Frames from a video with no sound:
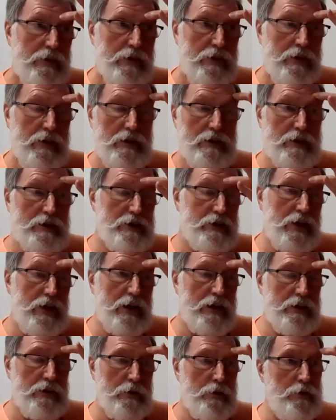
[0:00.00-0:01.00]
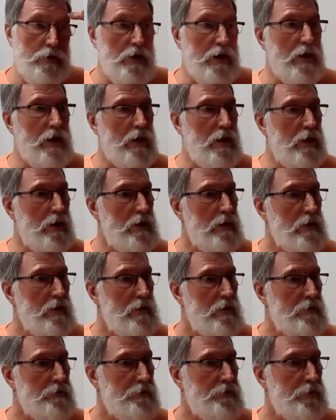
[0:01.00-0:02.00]
They're designed only
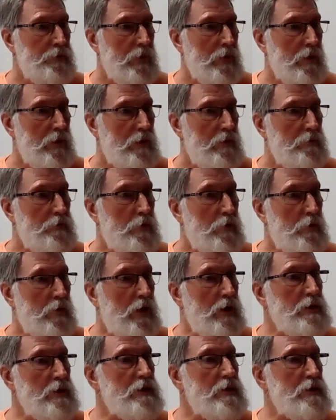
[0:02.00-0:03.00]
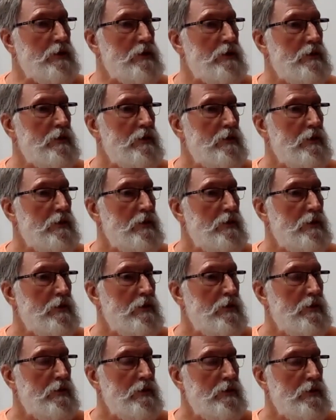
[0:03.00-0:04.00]
for us
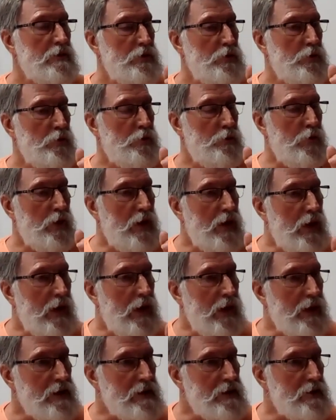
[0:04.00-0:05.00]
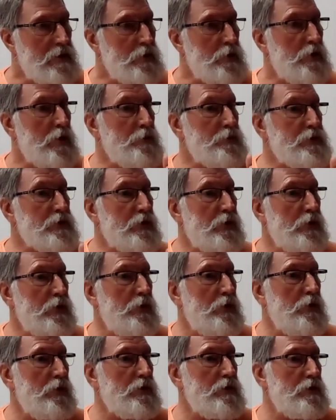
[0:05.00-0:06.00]
to relate to an
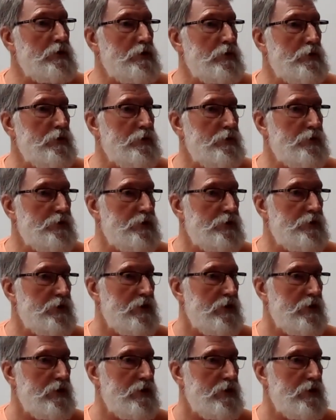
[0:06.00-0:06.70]
obscured truth.